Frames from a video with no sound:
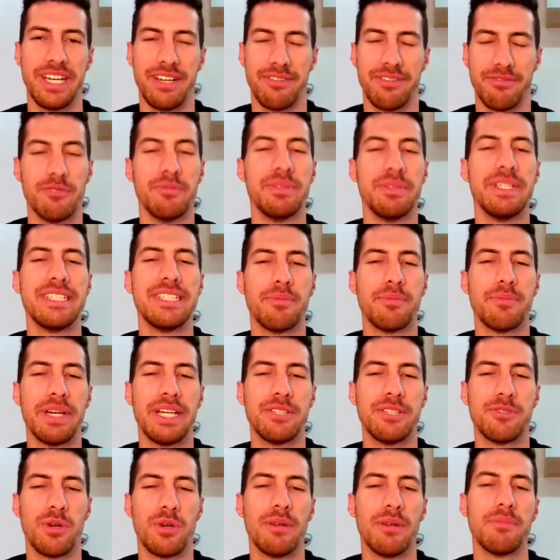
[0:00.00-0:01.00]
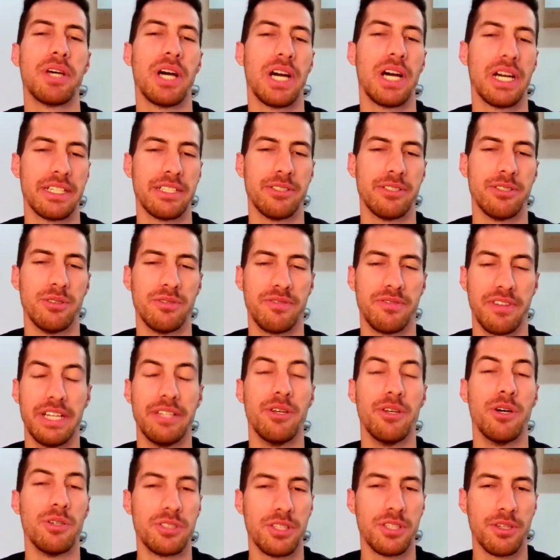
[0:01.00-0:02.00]
yeah. For me, it depends who I'm talking to. If I
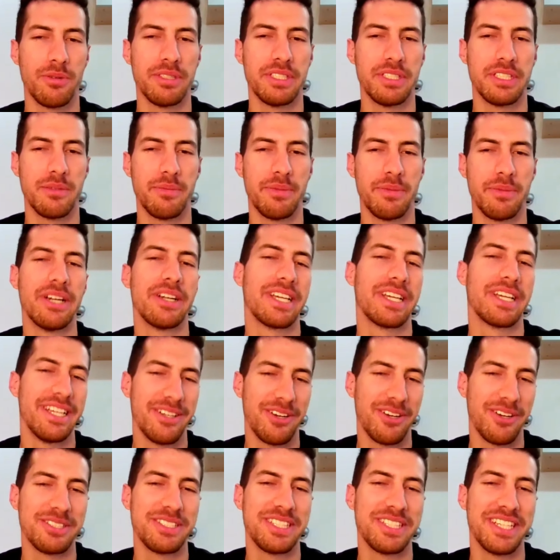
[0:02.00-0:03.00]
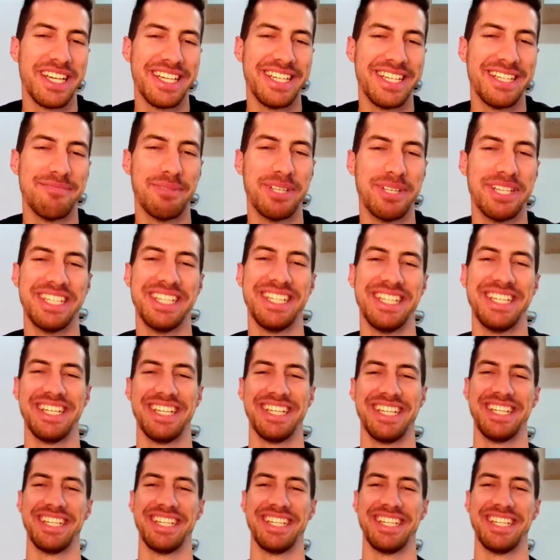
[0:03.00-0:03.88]
know someone's an American, I'll say it, but...